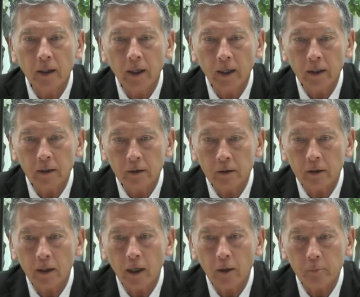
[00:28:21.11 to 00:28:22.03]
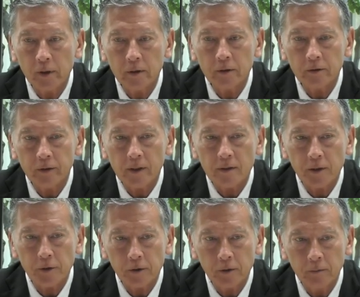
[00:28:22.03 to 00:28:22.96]
in the climate
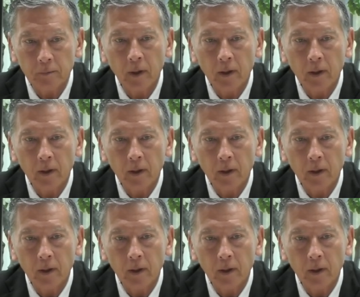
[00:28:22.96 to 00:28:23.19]
transition.